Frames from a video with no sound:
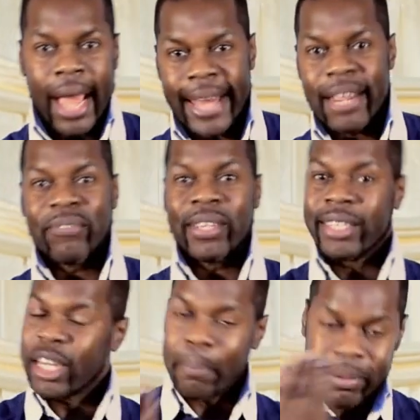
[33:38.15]
And if he
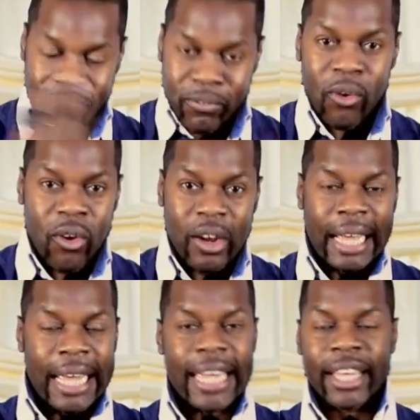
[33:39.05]
did it before,
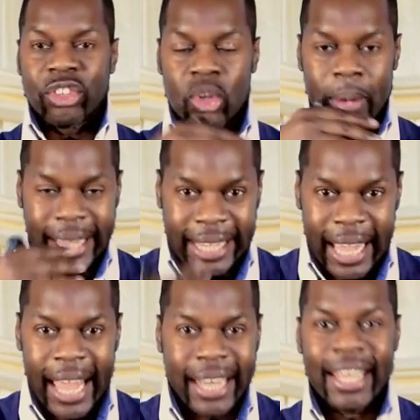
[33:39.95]
he can do it
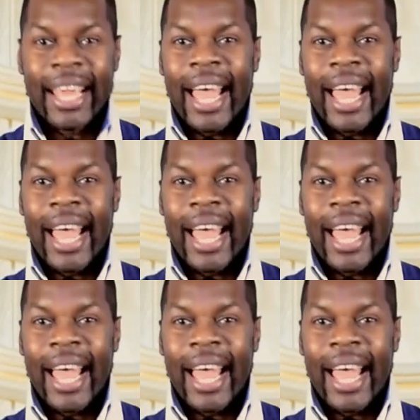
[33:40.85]
again